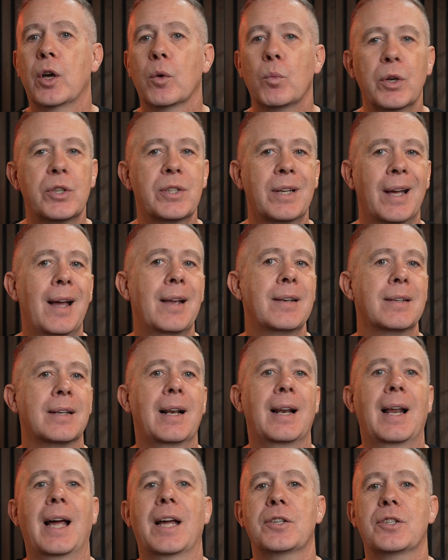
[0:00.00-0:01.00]
which can
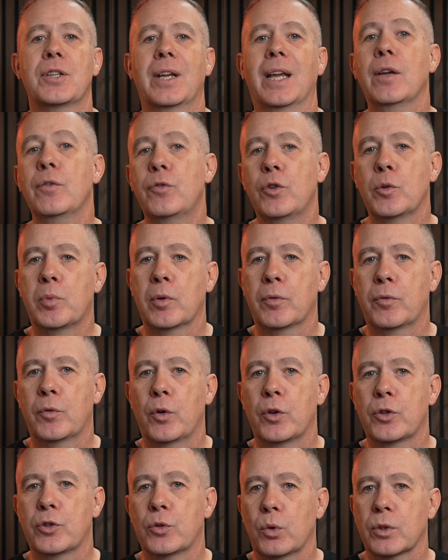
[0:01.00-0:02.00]
clash if you
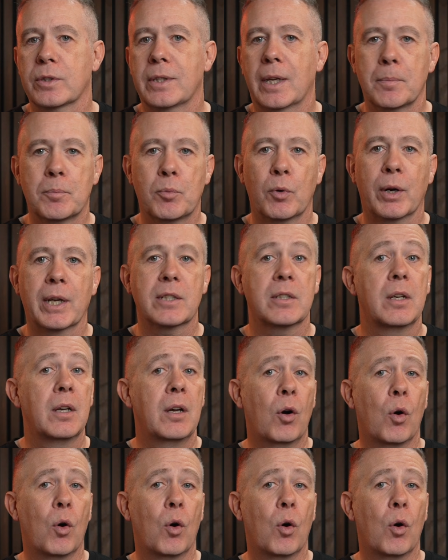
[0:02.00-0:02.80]
prefer tools like Bricks